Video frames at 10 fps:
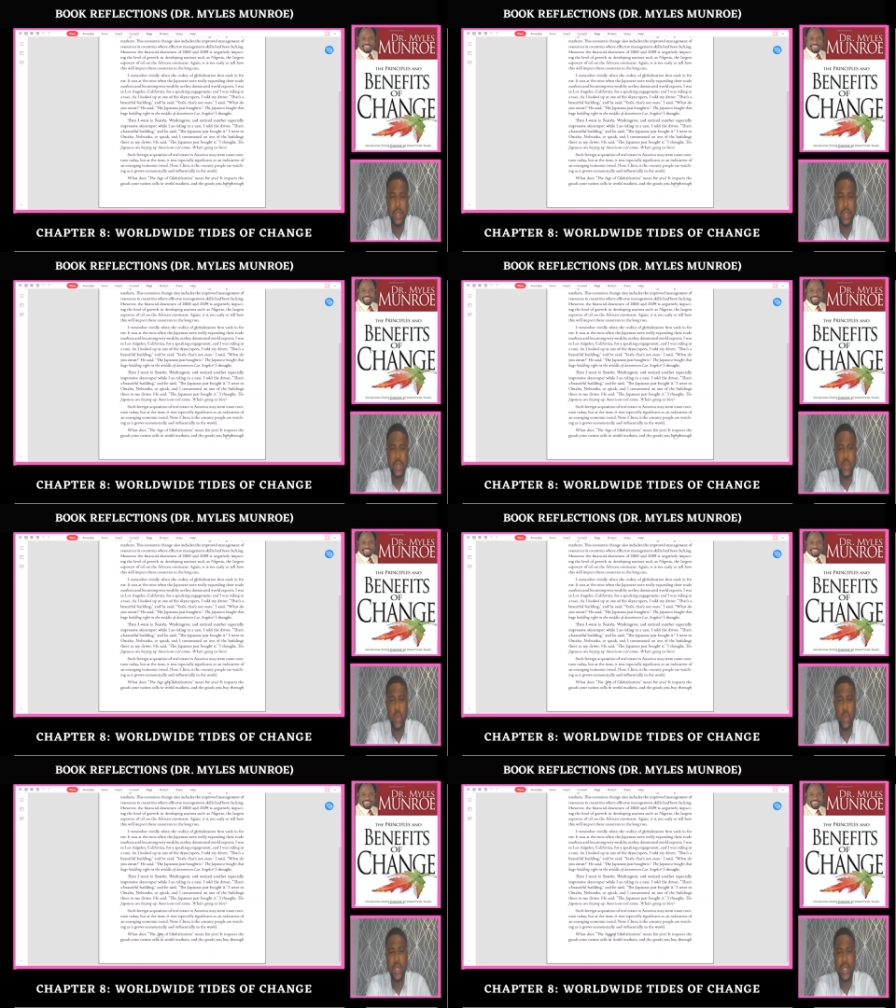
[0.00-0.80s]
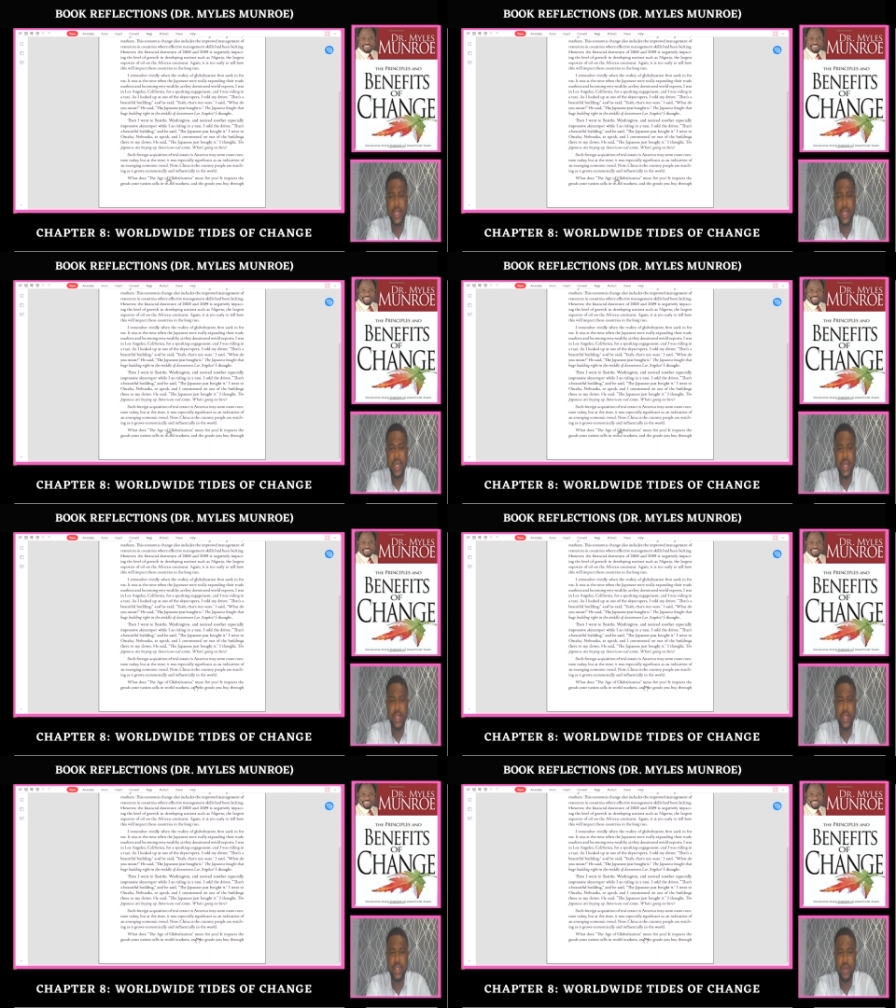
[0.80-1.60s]
So what does the
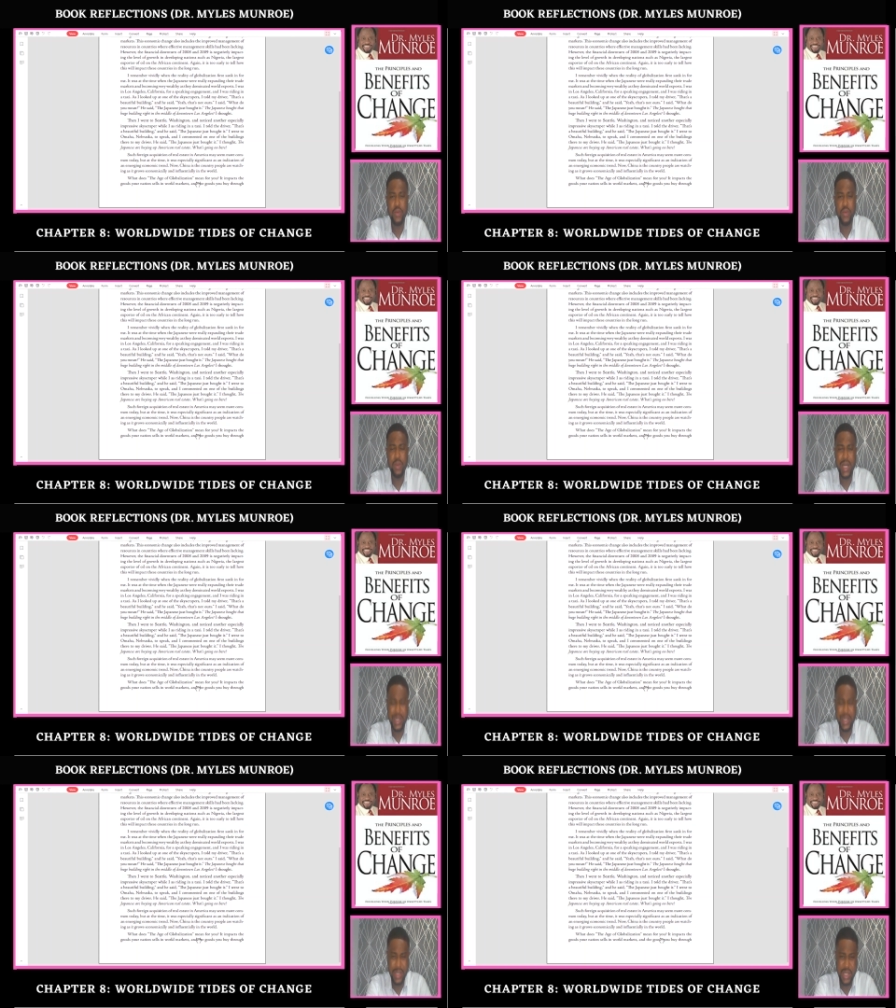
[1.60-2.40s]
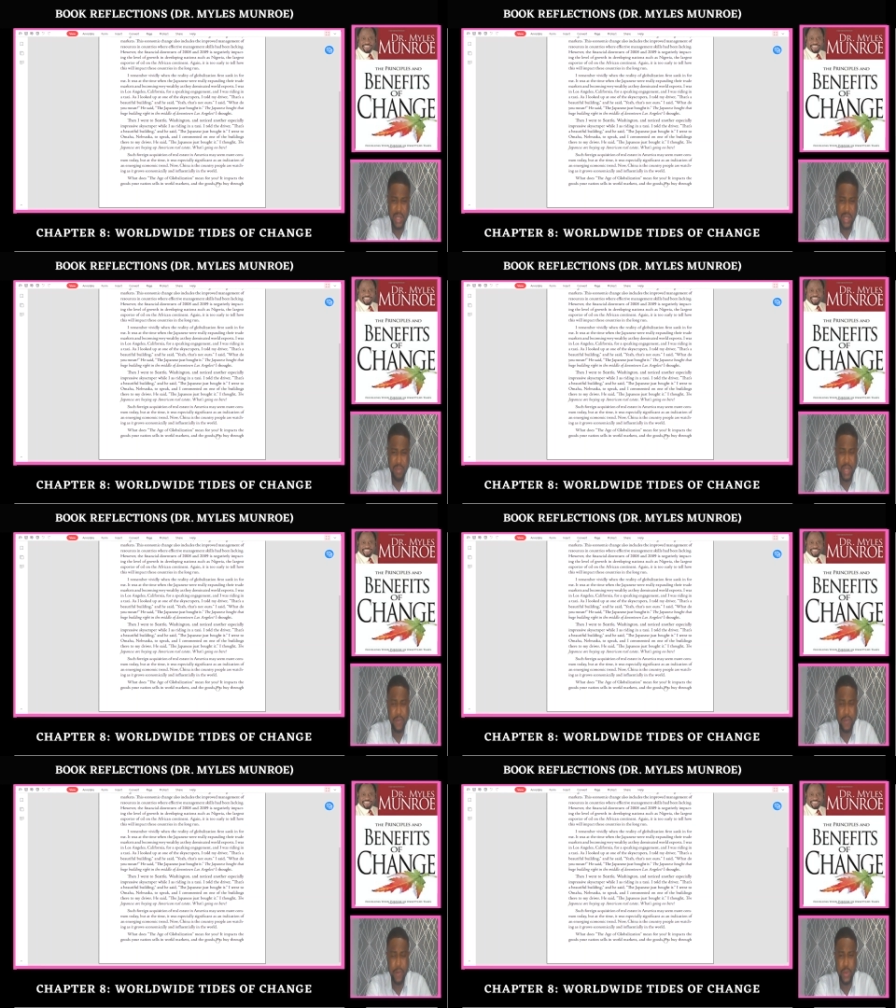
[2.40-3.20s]
age of globalization mean
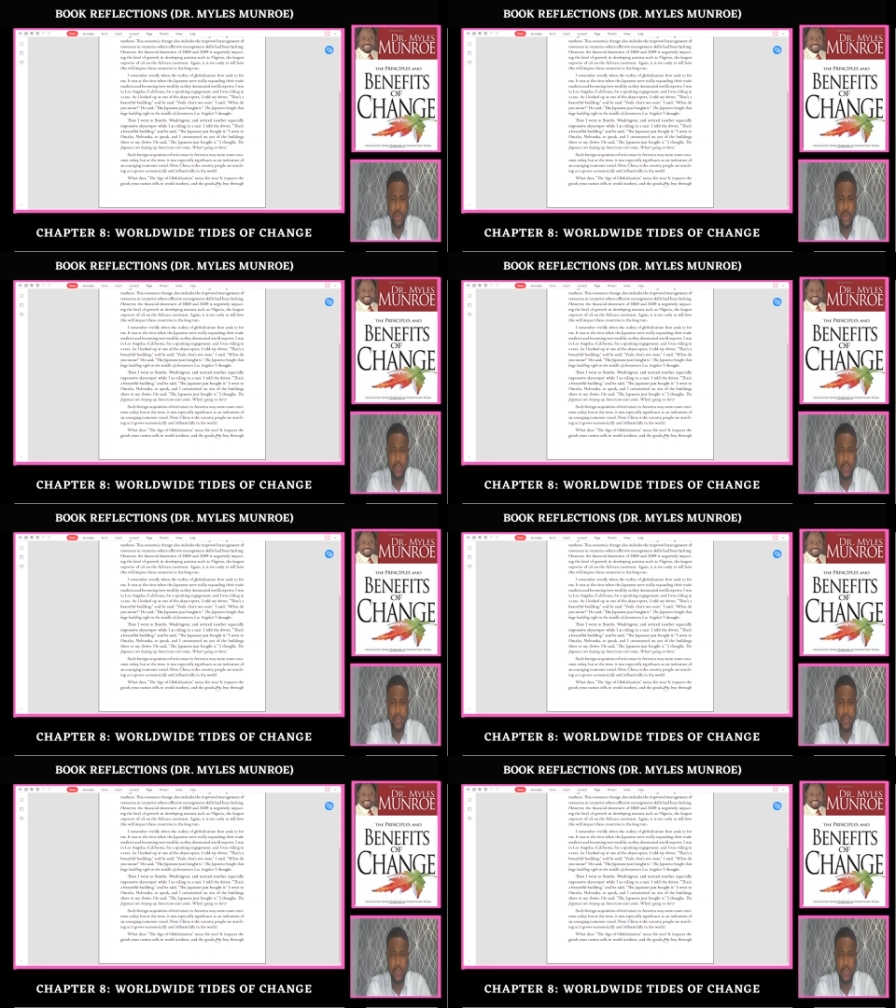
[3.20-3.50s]
for you?